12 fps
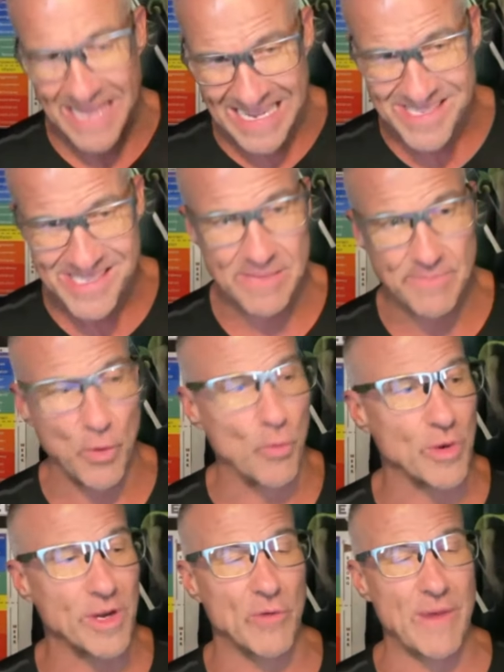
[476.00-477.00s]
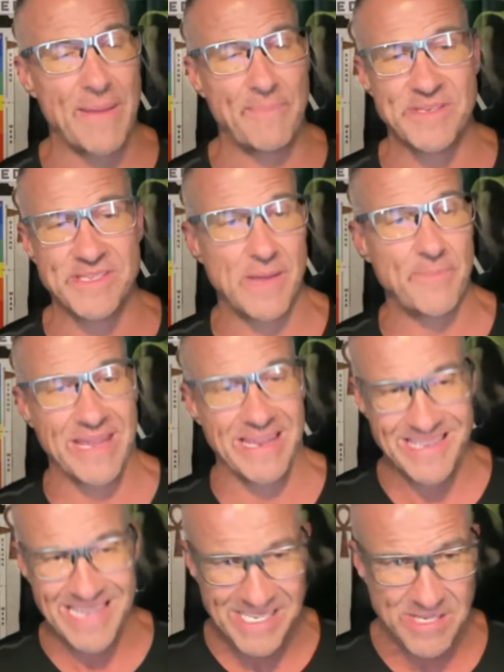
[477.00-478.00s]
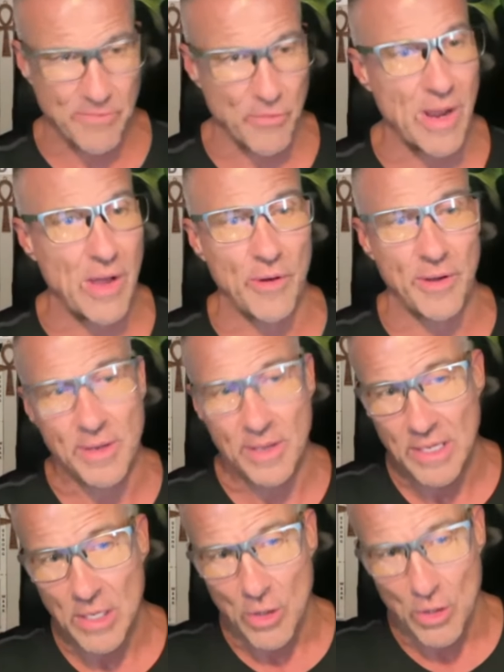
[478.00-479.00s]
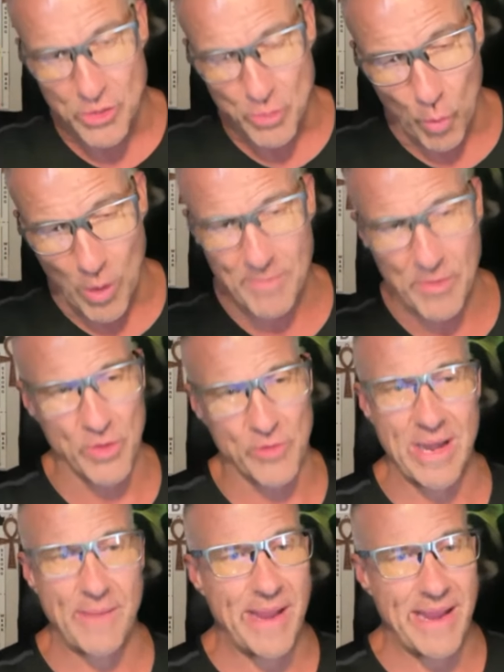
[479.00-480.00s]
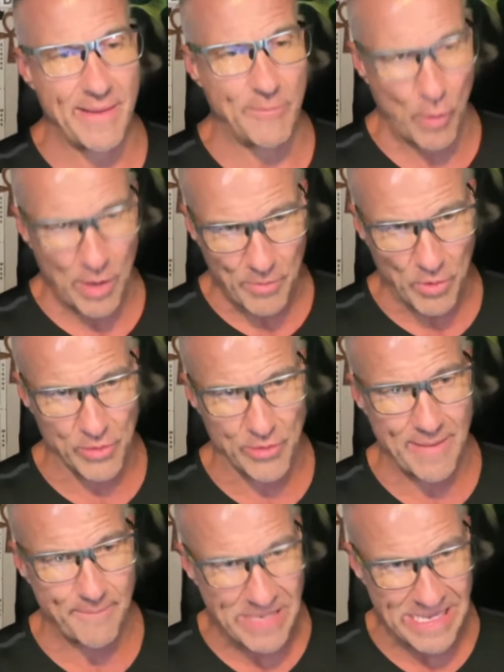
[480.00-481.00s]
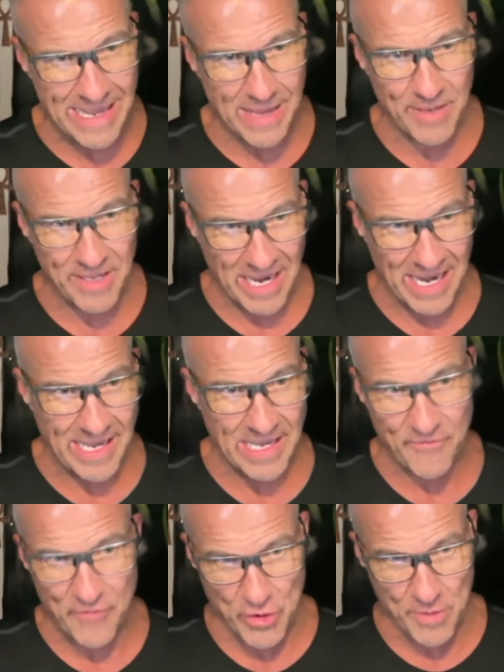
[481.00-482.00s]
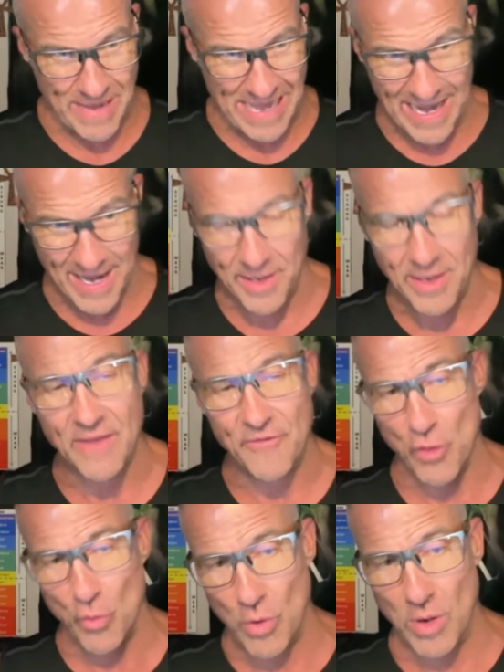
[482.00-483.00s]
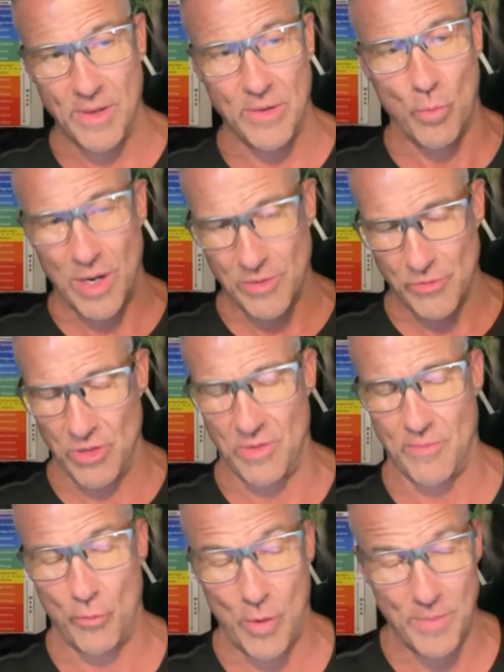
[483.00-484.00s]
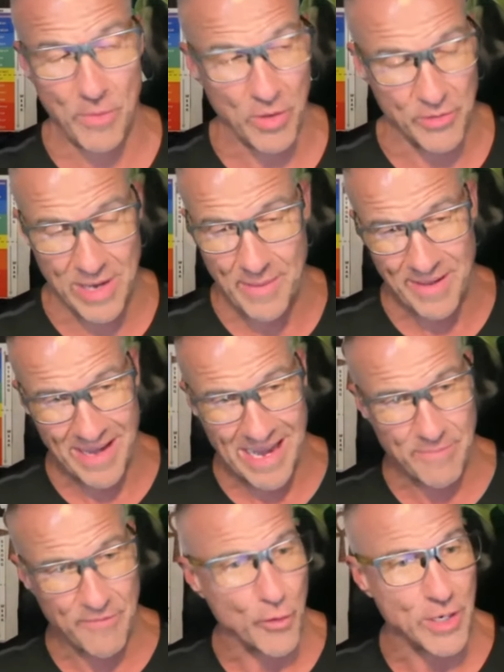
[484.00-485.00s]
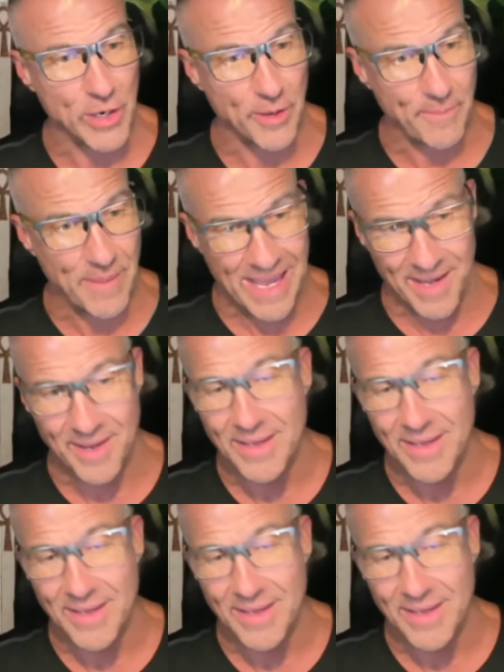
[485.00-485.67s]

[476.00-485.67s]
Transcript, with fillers: that's simple. We're going to wrap this up again. Tessa Morellon one milligram AM, one milligram PM at night. If you're a man, if you're a woman, one grill, one milligram at night before you go to bed